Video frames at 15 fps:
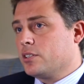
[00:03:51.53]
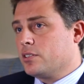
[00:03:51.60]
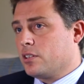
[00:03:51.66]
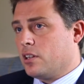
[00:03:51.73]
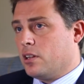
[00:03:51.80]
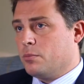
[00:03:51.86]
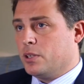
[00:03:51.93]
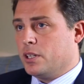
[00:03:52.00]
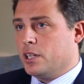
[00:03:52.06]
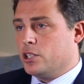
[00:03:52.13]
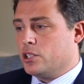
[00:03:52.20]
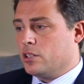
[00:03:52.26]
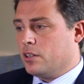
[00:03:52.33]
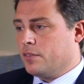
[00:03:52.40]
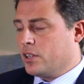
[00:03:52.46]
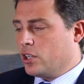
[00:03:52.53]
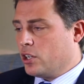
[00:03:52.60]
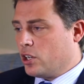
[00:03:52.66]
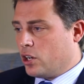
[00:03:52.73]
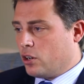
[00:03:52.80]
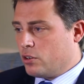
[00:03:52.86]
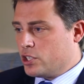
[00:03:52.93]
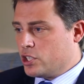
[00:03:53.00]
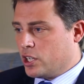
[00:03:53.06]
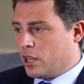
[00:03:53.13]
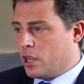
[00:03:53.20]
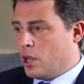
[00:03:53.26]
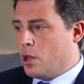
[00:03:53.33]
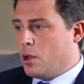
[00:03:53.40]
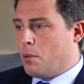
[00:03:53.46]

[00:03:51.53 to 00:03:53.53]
It's a combination of encouraging